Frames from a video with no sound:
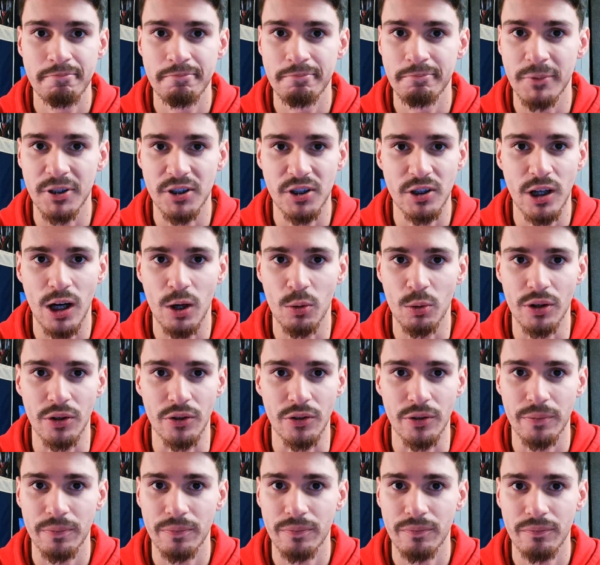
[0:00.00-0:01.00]
what's it all
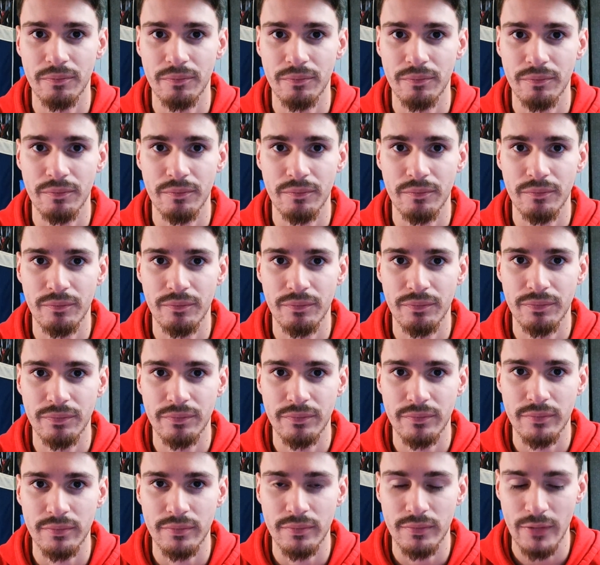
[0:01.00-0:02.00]
worth?
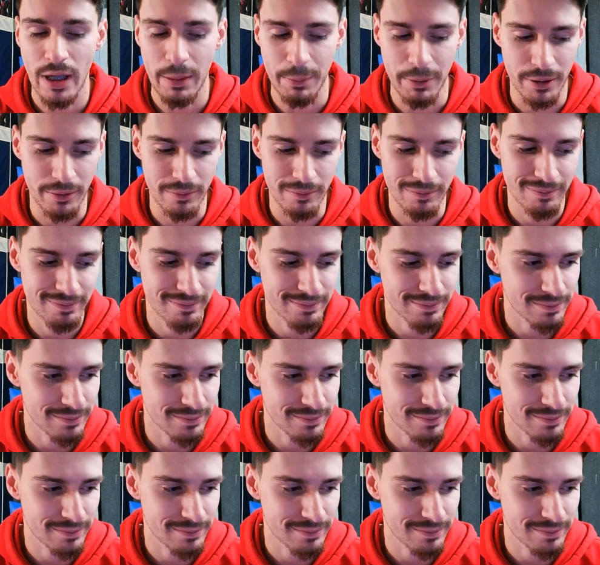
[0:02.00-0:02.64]
I mean,